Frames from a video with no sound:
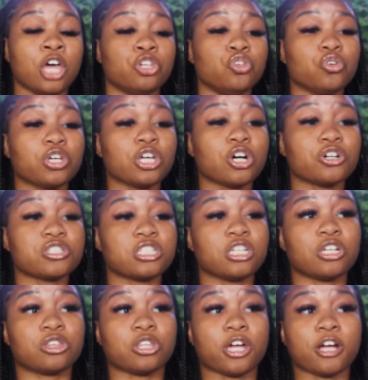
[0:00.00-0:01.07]
You can go
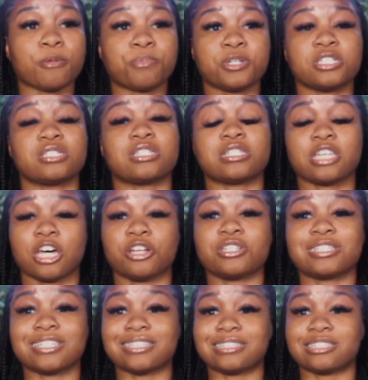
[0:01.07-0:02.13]
see a therapist
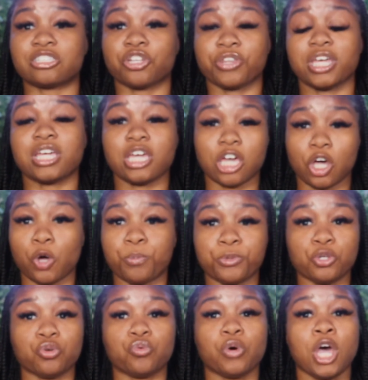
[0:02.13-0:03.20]
so they can help
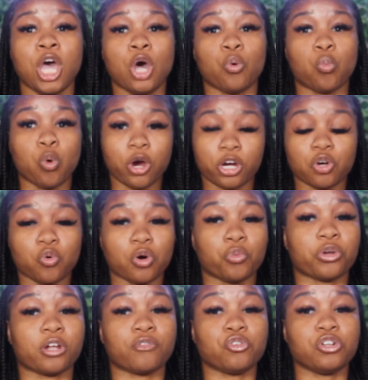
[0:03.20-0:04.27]
you work on
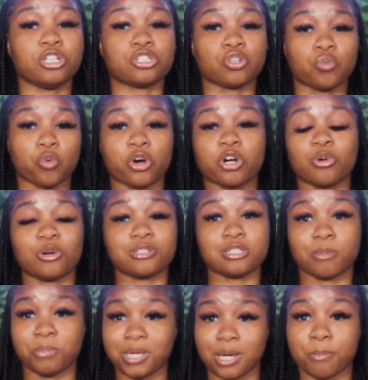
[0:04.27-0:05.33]
whatever you need to work on
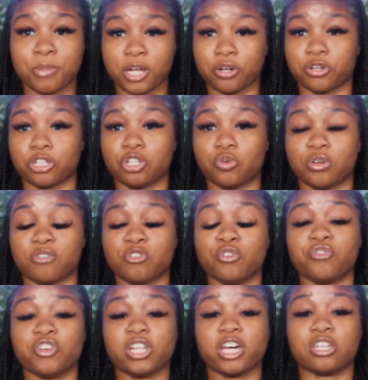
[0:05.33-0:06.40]
to be a better you. If you
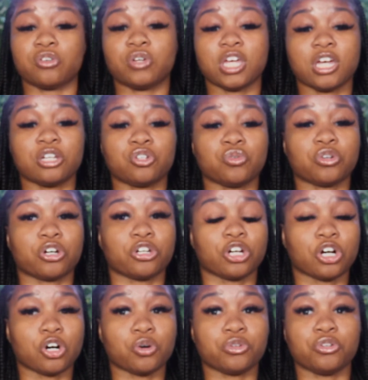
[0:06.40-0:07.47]
feel like you can't do it on
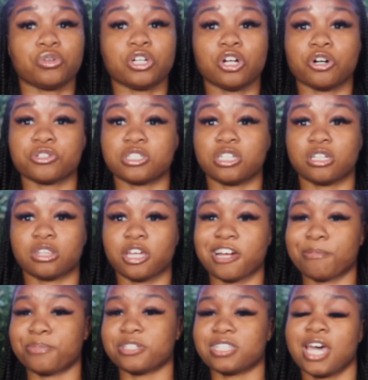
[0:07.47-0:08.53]
your own, you can go see a
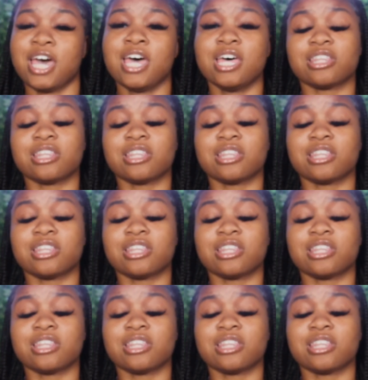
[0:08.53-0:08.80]
therapist.